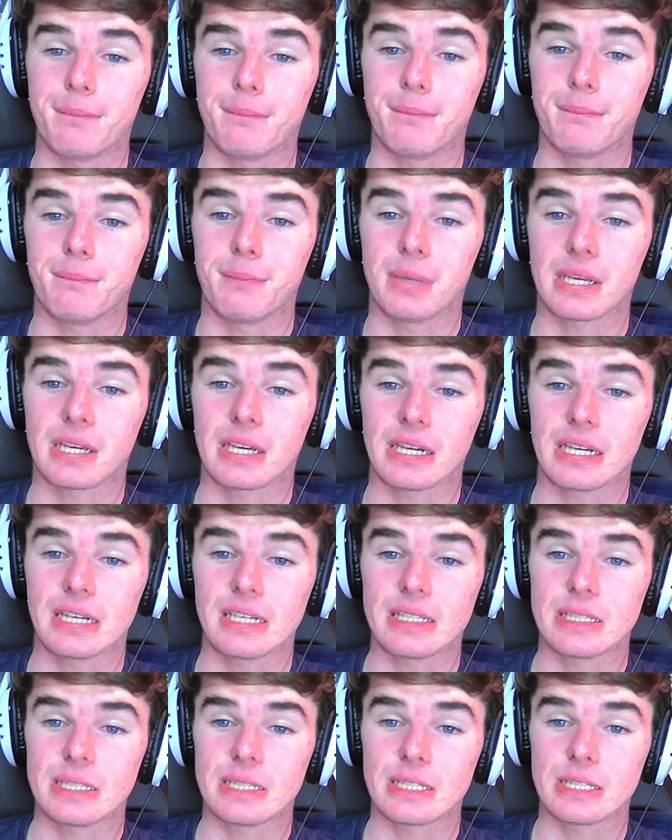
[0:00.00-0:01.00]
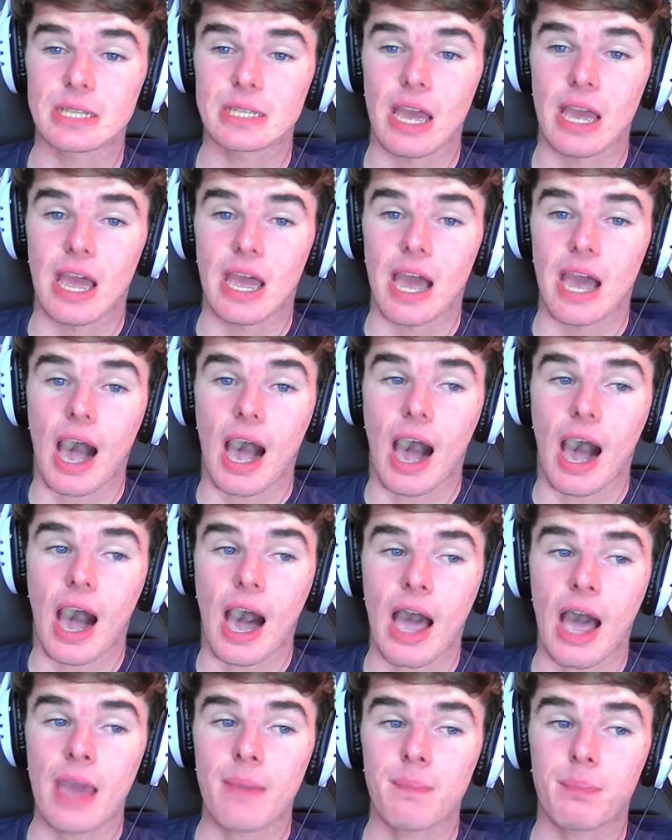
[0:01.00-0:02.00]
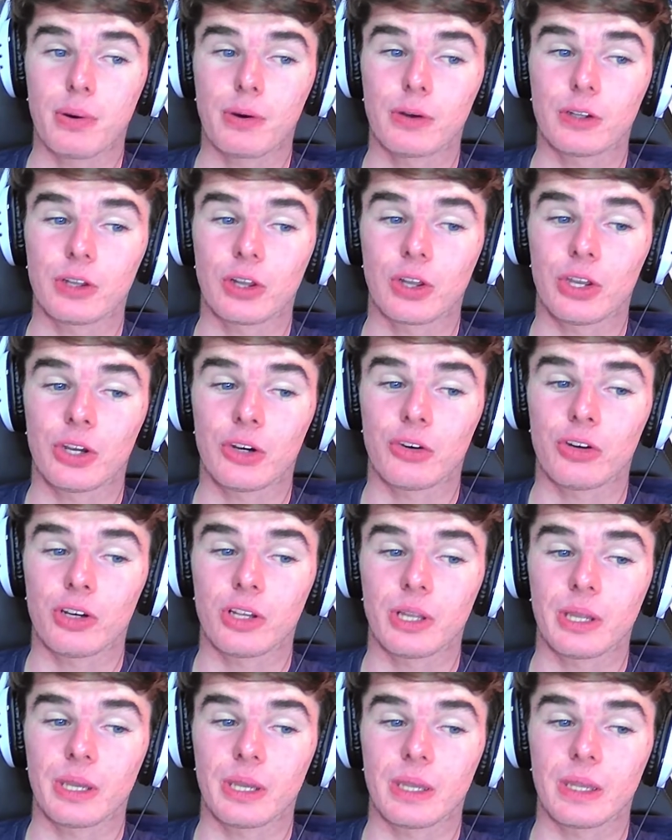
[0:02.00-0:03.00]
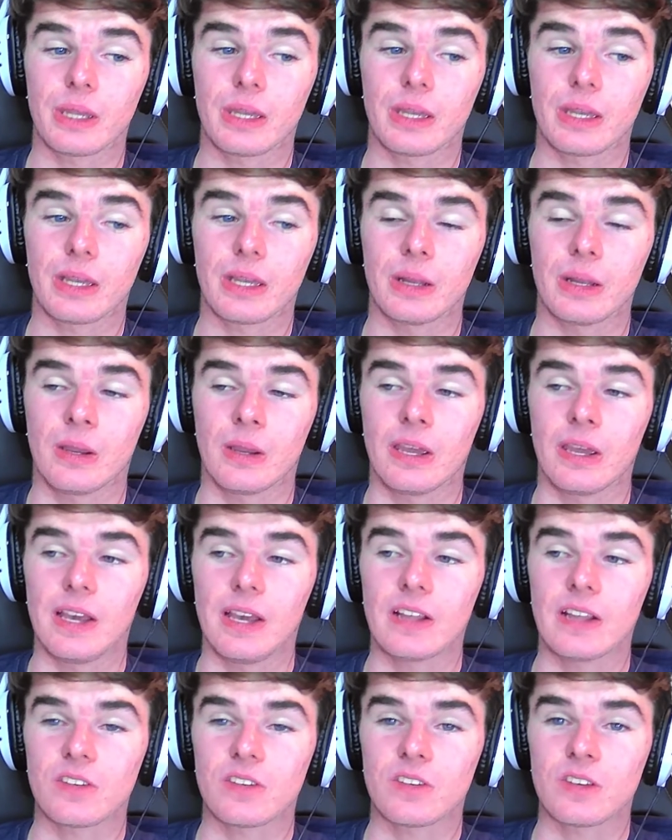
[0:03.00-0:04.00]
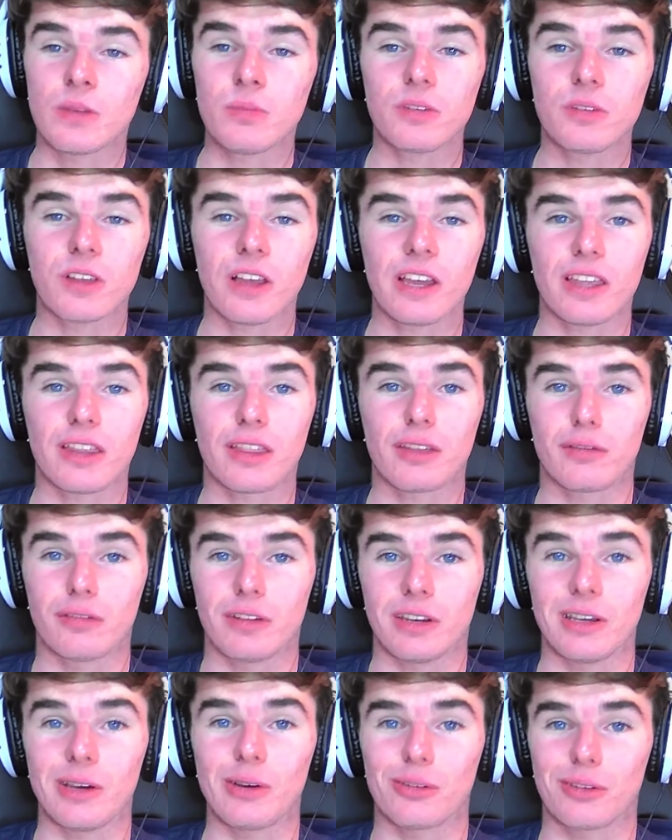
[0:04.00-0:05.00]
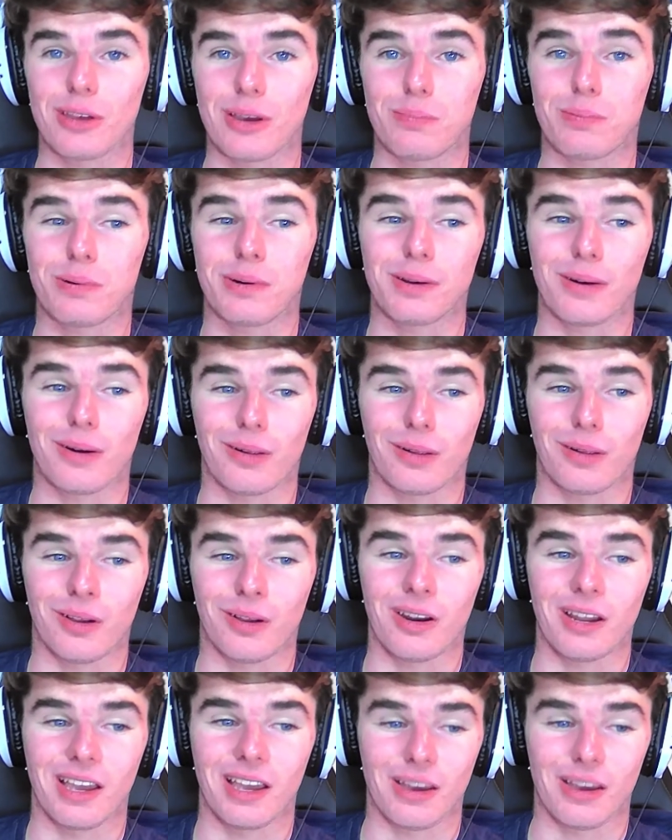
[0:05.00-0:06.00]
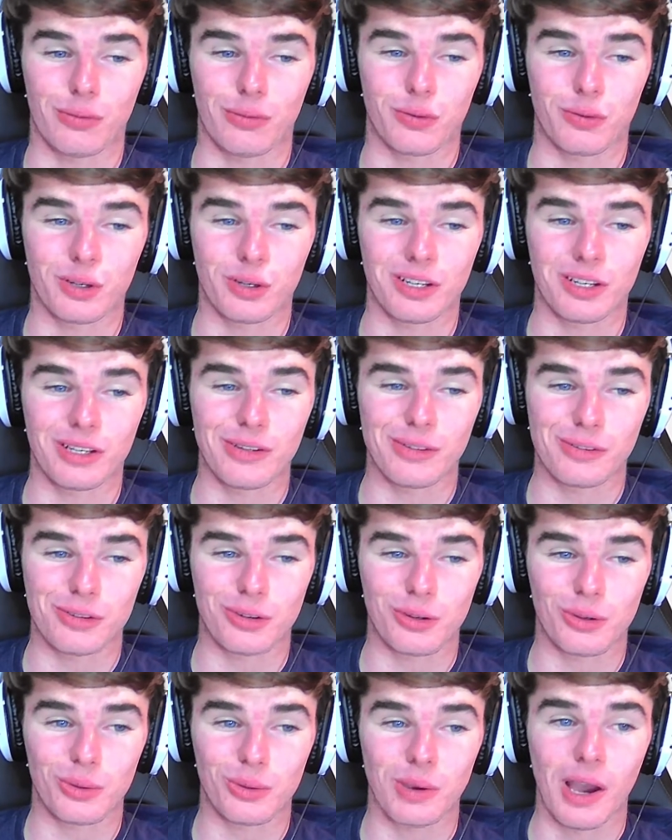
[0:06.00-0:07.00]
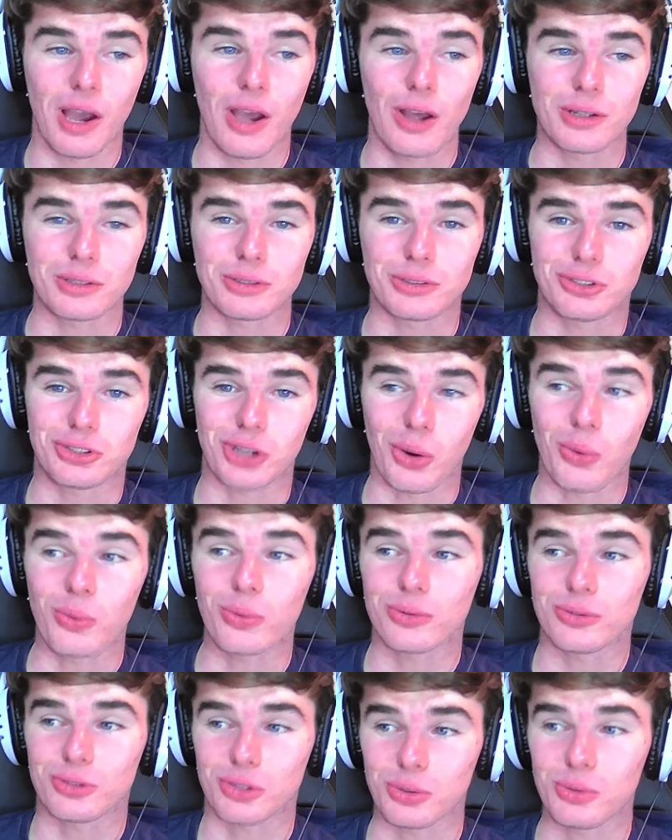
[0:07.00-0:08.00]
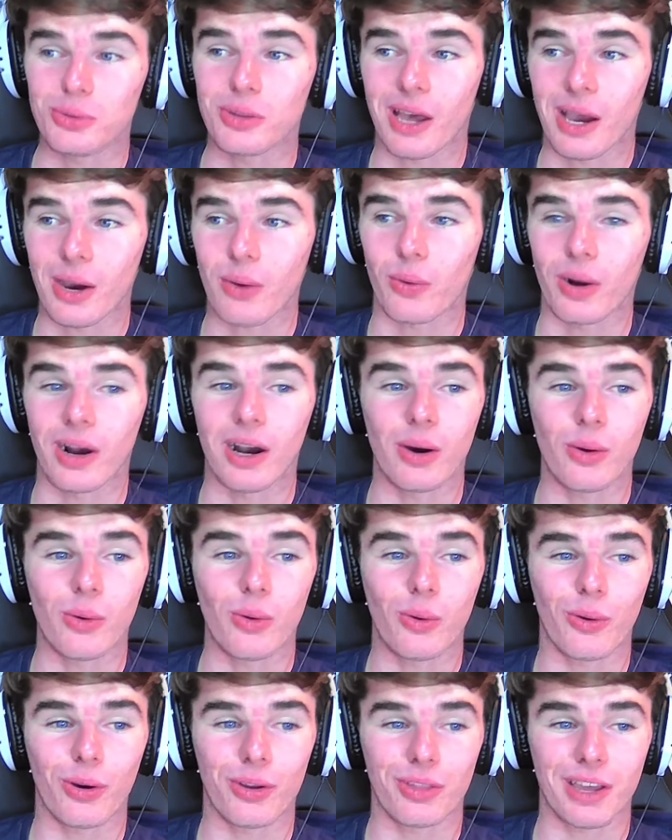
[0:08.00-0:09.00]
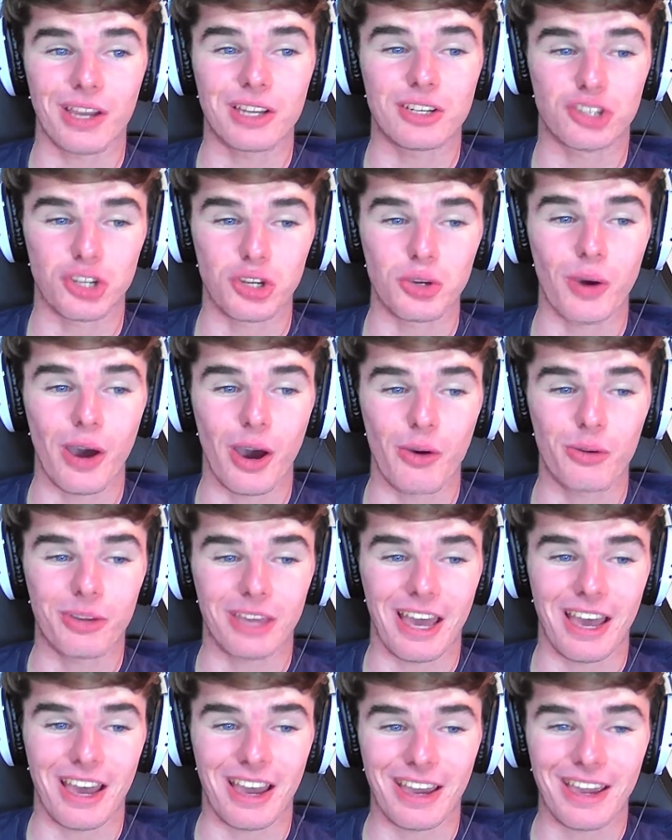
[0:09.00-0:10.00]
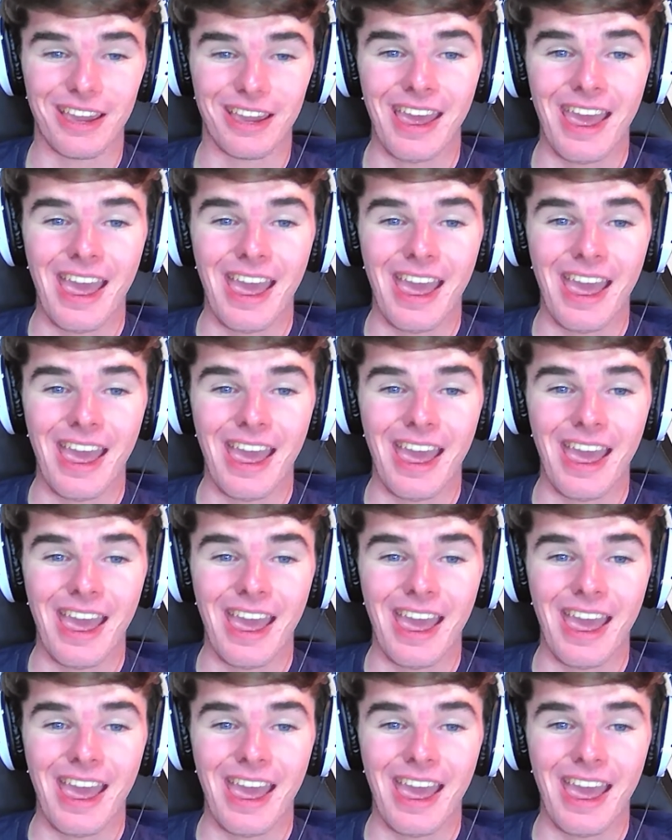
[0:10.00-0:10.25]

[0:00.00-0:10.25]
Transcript: Because I put literally... It seems like the videos I put a lot of effort into don't do that well, or they do okay.